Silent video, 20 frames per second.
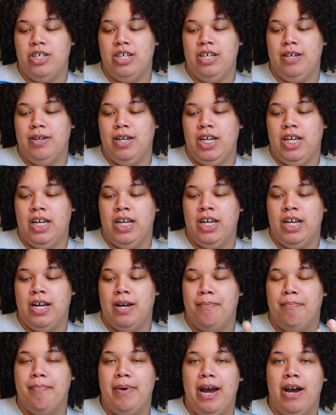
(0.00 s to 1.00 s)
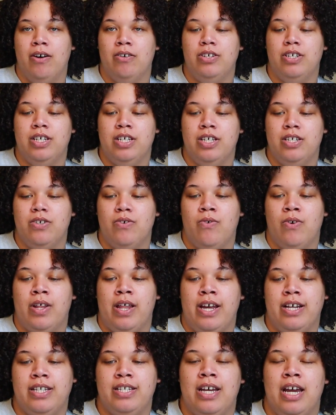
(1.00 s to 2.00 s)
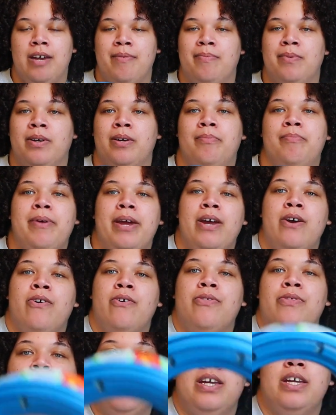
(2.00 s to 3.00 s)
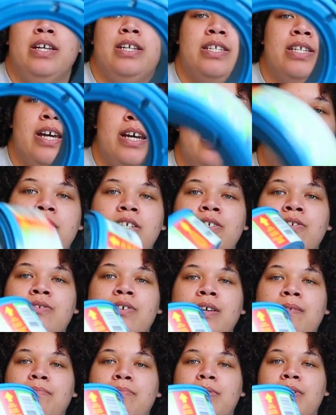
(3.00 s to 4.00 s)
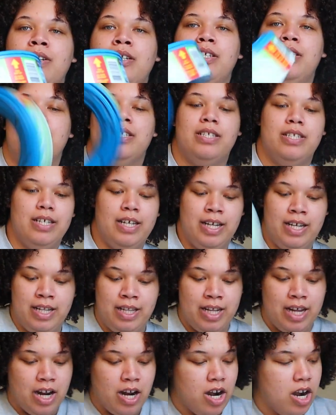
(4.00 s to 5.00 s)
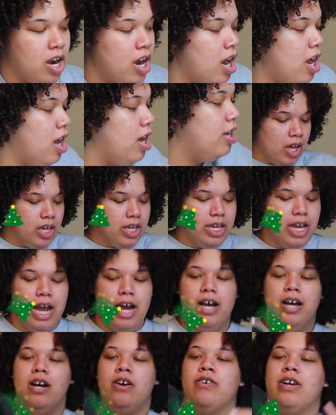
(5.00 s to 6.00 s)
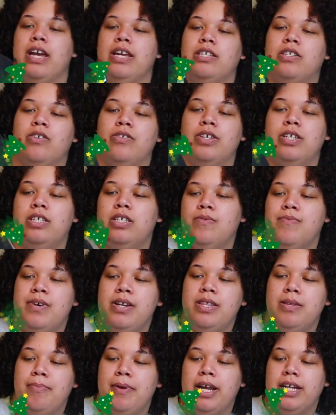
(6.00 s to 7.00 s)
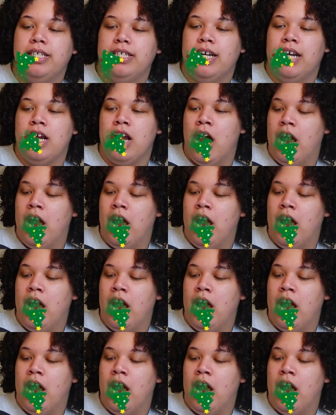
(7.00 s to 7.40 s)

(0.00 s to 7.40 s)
Genie pouches or like diaper pail things that you can put in there. Yeah, okay, so this is one of the pants that I